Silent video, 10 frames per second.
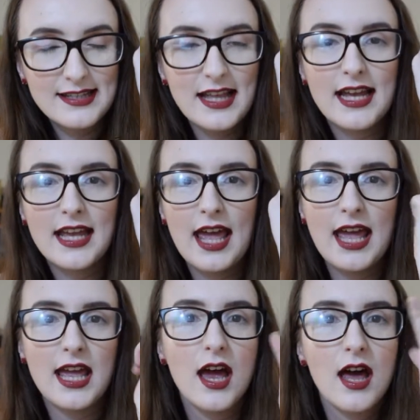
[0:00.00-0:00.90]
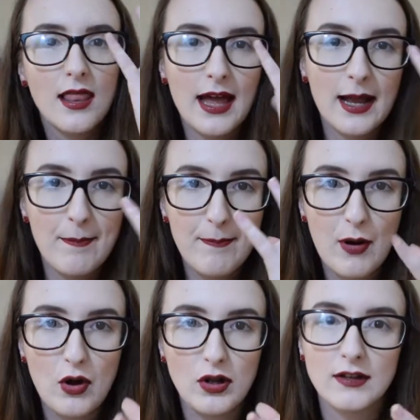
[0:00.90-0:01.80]
like a
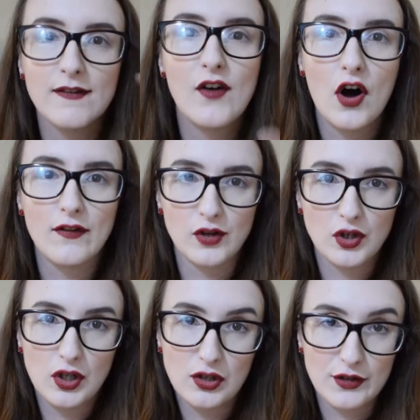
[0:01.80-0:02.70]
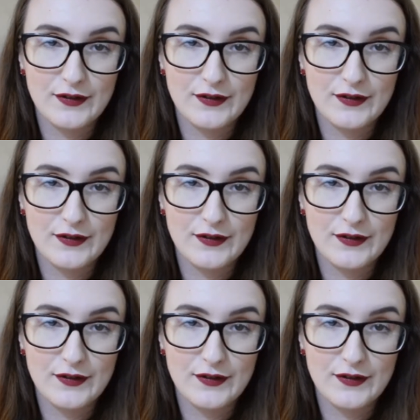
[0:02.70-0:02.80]
bold forefront colour.